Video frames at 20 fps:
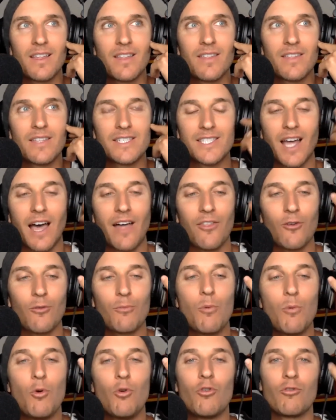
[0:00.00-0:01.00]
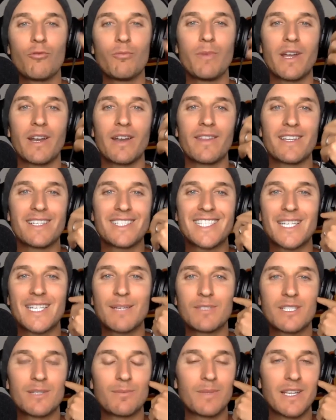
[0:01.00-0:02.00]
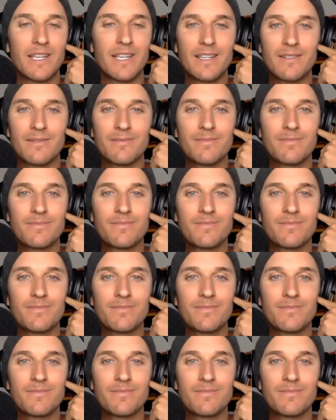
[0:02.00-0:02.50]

this other movement that seems to be